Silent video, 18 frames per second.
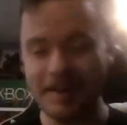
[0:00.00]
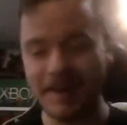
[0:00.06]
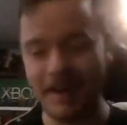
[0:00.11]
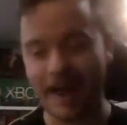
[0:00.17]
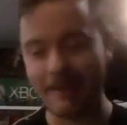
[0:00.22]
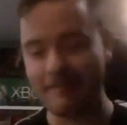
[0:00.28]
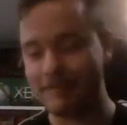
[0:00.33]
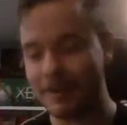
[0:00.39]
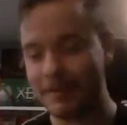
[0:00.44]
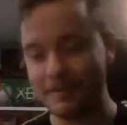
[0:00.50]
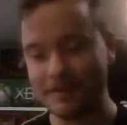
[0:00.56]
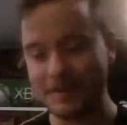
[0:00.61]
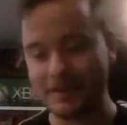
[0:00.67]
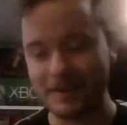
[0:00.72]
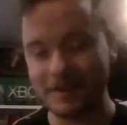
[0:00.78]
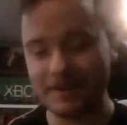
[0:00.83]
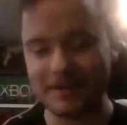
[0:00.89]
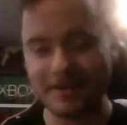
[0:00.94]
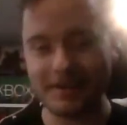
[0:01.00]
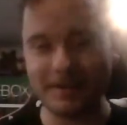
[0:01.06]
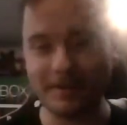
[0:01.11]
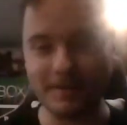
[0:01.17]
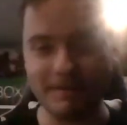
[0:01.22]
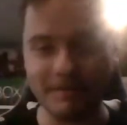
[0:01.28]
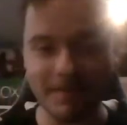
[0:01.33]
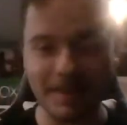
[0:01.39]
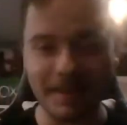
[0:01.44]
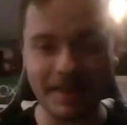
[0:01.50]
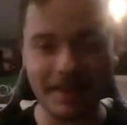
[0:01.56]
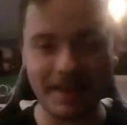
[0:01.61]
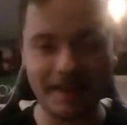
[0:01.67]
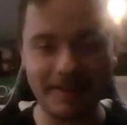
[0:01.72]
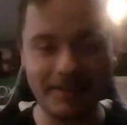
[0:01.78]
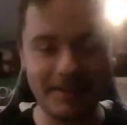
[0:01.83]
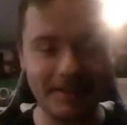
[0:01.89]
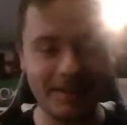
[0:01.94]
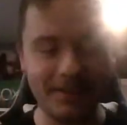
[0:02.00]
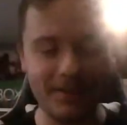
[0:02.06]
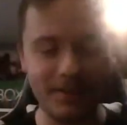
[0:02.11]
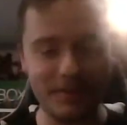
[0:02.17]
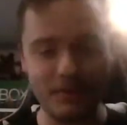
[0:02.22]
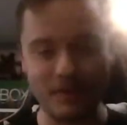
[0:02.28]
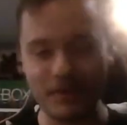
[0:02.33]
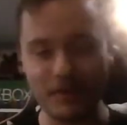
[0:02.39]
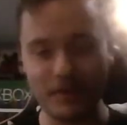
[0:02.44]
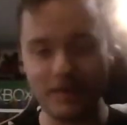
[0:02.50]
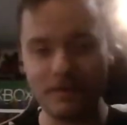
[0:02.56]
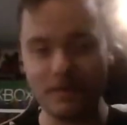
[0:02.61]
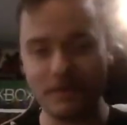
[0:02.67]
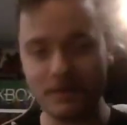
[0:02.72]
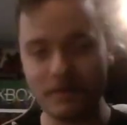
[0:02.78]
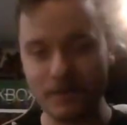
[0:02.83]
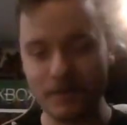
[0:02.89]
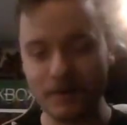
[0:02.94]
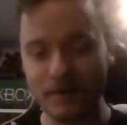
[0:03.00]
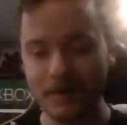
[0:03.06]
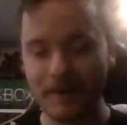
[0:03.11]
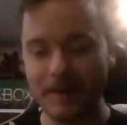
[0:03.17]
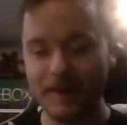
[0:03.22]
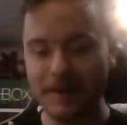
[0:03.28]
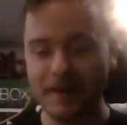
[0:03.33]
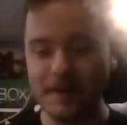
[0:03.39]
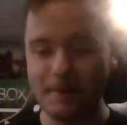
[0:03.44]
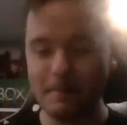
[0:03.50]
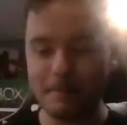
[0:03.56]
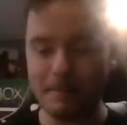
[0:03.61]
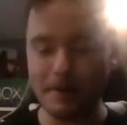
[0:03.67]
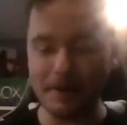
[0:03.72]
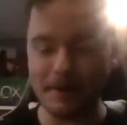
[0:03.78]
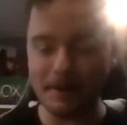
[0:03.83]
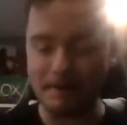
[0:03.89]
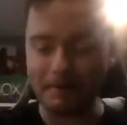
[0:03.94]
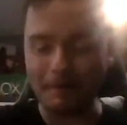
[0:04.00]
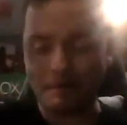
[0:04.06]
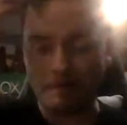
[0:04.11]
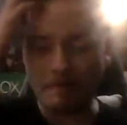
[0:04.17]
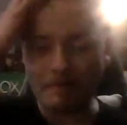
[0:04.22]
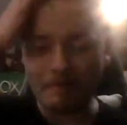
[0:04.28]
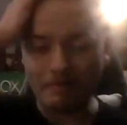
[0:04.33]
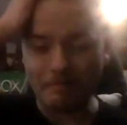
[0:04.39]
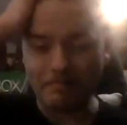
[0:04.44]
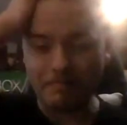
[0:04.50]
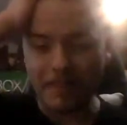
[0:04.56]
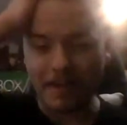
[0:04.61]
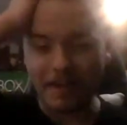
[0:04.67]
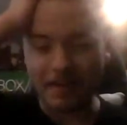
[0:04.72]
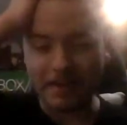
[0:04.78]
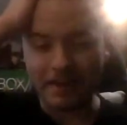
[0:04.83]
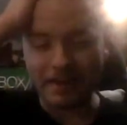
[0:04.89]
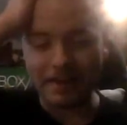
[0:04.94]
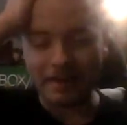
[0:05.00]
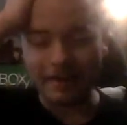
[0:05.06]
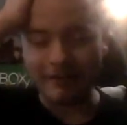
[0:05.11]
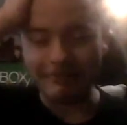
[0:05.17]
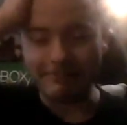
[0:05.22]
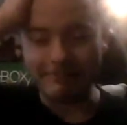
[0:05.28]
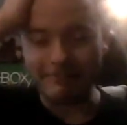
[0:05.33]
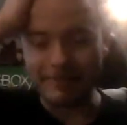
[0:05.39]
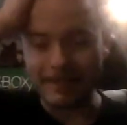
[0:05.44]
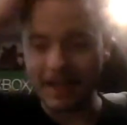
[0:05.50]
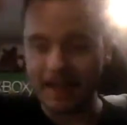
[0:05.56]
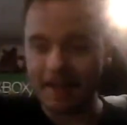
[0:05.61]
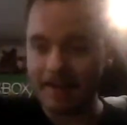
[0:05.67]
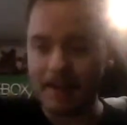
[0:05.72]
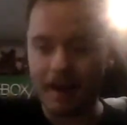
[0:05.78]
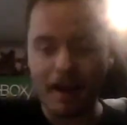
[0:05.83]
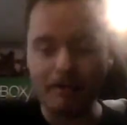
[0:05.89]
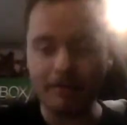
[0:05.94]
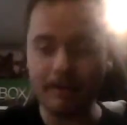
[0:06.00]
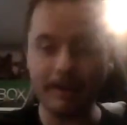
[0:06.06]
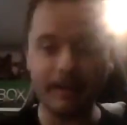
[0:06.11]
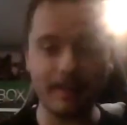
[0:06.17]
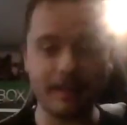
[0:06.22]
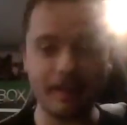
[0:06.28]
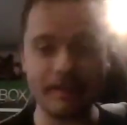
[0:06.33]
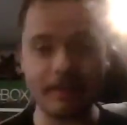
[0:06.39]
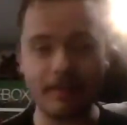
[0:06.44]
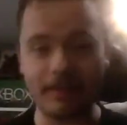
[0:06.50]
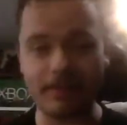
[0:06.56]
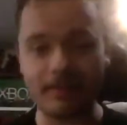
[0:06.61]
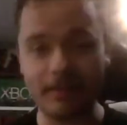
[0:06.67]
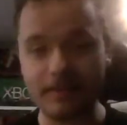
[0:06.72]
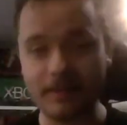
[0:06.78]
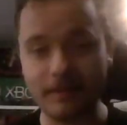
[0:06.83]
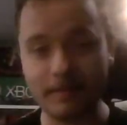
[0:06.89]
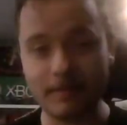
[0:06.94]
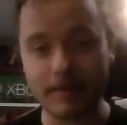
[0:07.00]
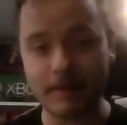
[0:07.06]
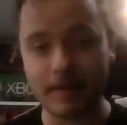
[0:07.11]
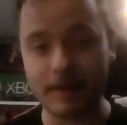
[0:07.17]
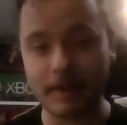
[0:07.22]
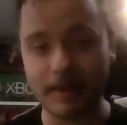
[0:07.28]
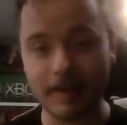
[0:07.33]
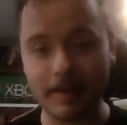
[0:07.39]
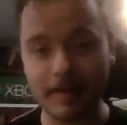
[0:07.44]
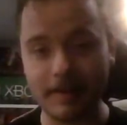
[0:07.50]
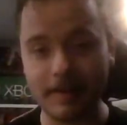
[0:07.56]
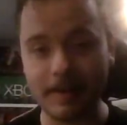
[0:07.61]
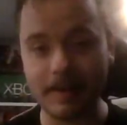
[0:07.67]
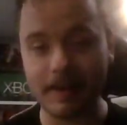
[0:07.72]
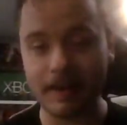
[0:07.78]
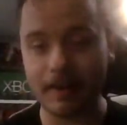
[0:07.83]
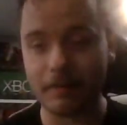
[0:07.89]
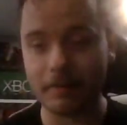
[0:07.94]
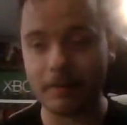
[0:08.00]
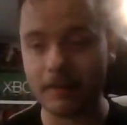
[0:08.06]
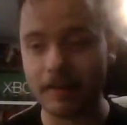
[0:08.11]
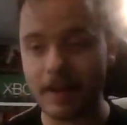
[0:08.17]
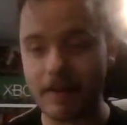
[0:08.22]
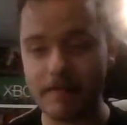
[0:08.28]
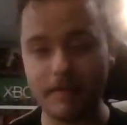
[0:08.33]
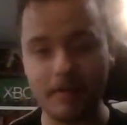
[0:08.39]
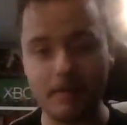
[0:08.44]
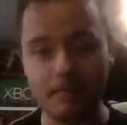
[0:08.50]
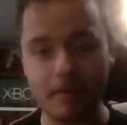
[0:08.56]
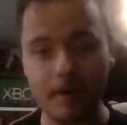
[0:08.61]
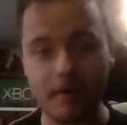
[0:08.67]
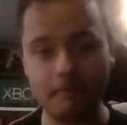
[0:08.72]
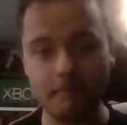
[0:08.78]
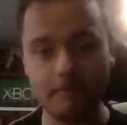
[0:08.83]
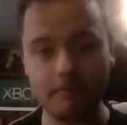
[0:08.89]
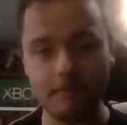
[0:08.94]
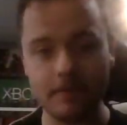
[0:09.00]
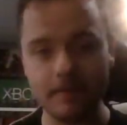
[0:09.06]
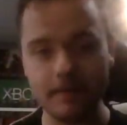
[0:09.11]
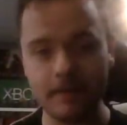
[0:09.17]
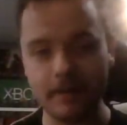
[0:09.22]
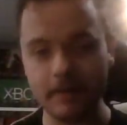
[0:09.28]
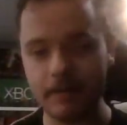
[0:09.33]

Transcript: I've never done a system review before. But I would have to give this system a 10 out of 10. I don't really have any problems with it.